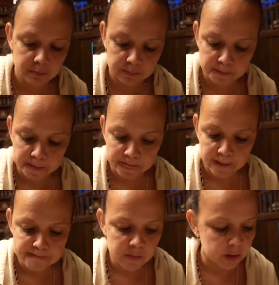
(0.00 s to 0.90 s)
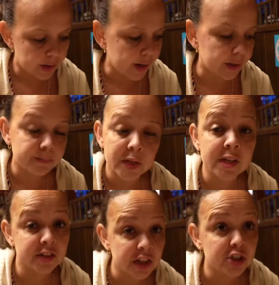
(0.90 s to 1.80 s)
It's amazing? Yeah,
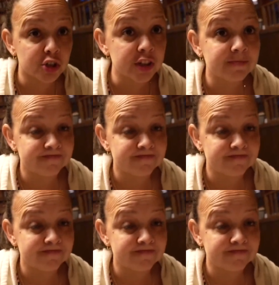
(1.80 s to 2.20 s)
it is delicious.